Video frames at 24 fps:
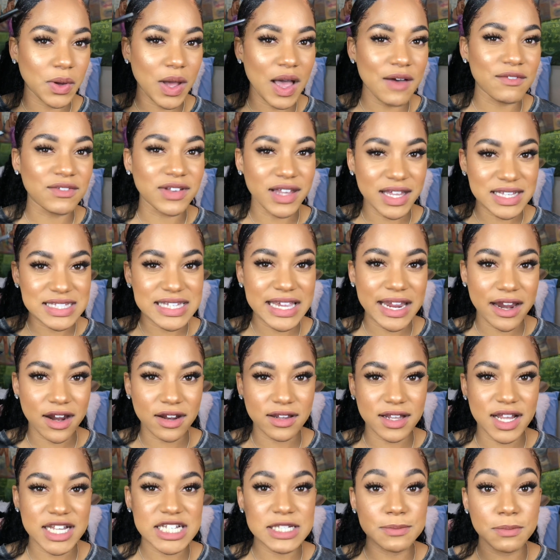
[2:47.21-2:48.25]
have less hair
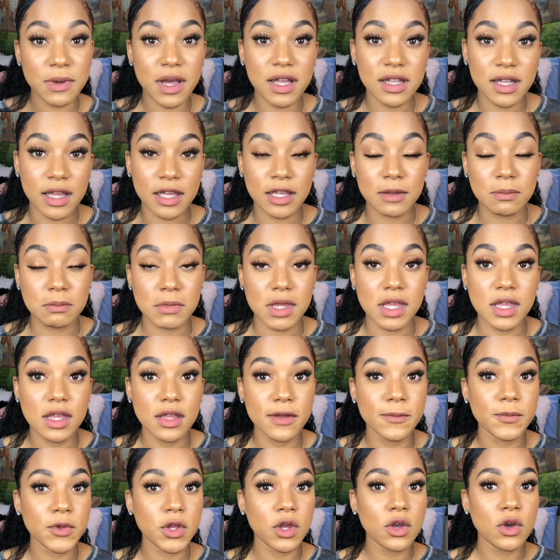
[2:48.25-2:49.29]
in that spot like
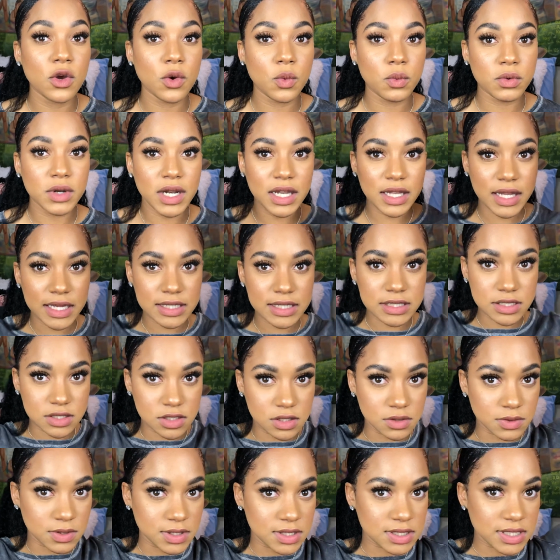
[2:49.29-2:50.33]
me, what I like to
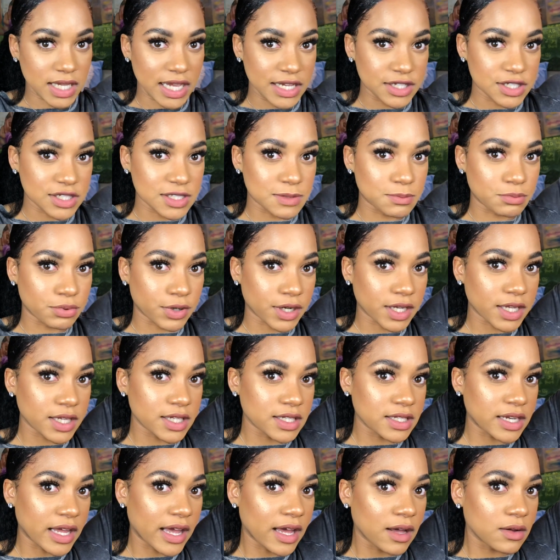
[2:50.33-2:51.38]
do is I just bring
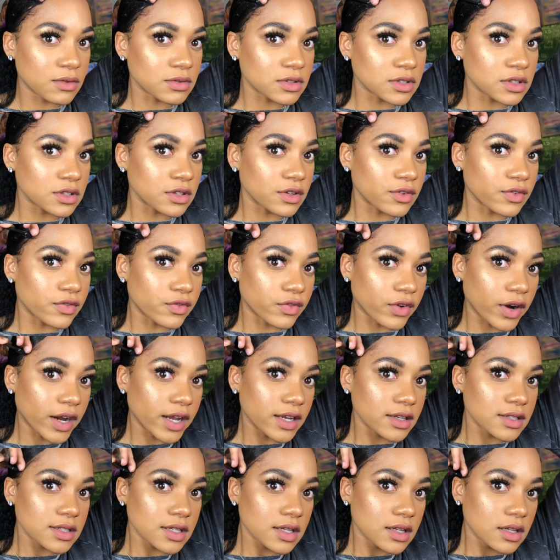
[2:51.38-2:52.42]
it down to the front.
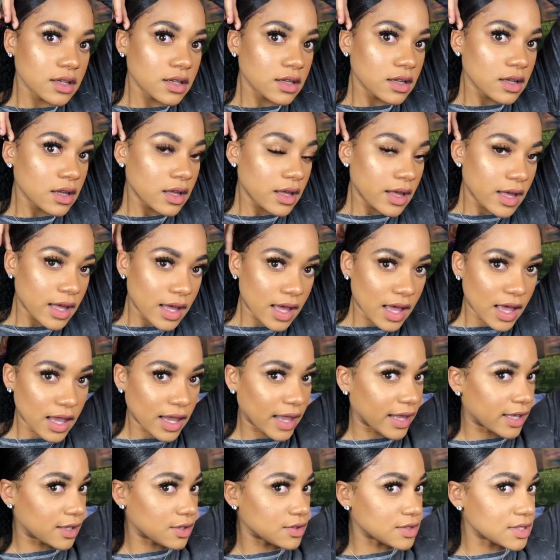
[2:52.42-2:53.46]

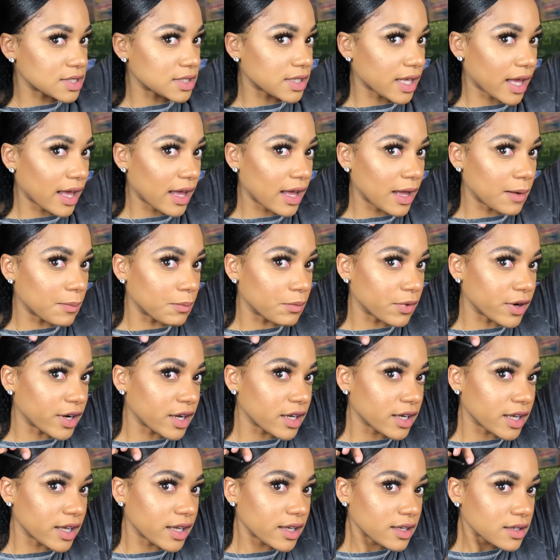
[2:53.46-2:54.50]
Like, you see that? I'm
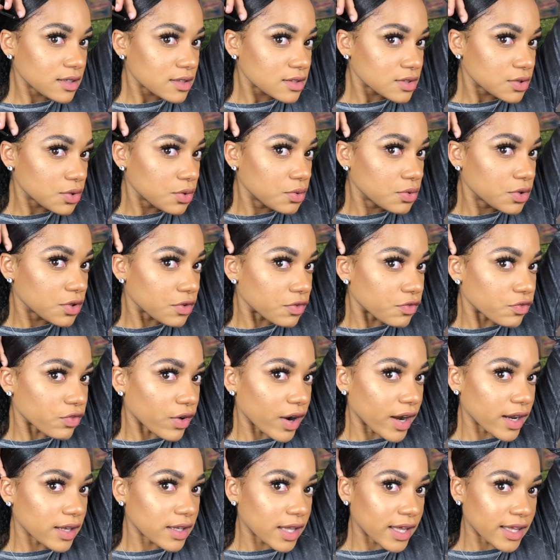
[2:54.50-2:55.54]
bringing it to the
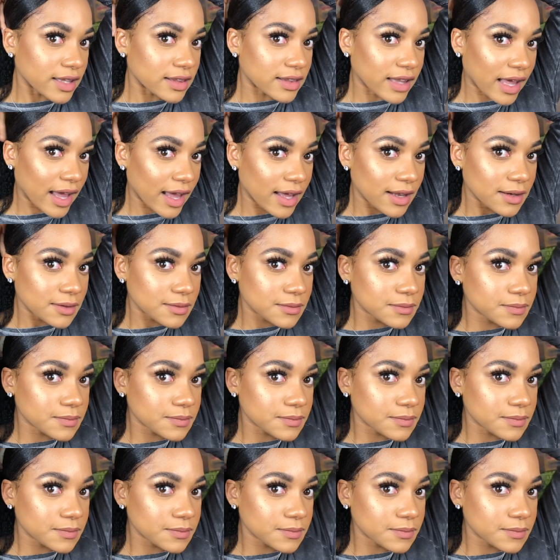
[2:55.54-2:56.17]
front like that.